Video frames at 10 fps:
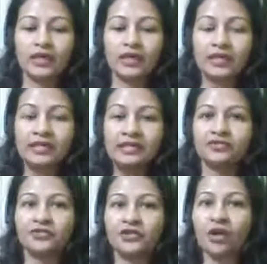in
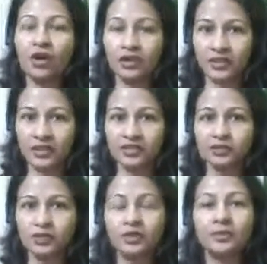different
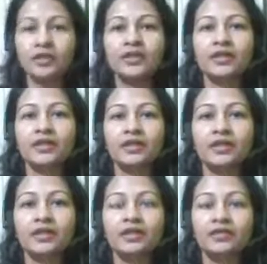contexts will be
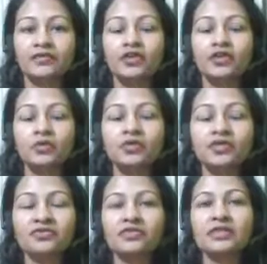giving you
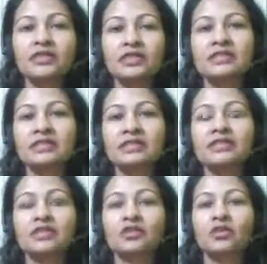different
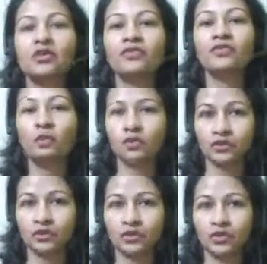instances of emotion.
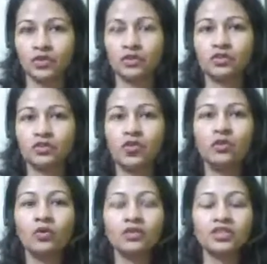
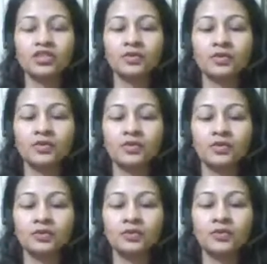So just
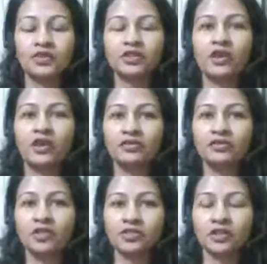because you have a
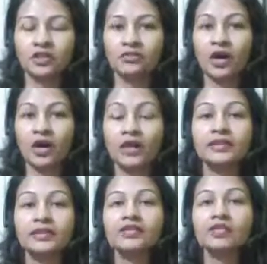fluttering of heart,
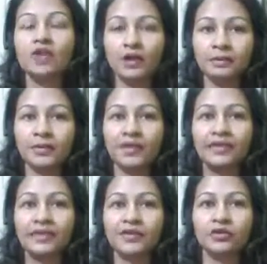it does not mean
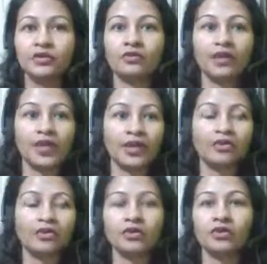that you're afraid
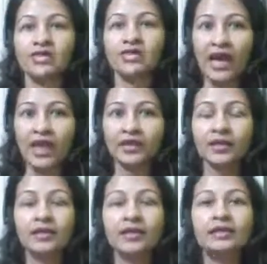or you're sad.
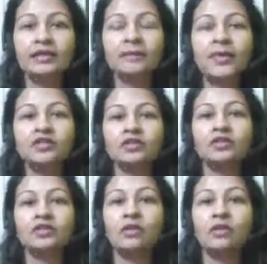It depends on the